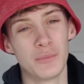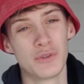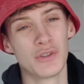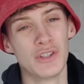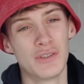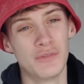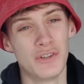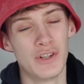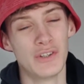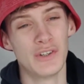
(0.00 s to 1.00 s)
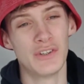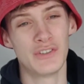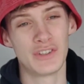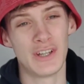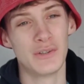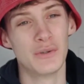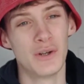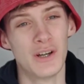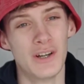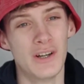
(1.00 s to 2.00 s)
I'm sure you can find it on the
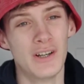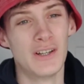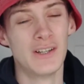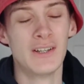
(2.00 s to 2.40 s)
channel.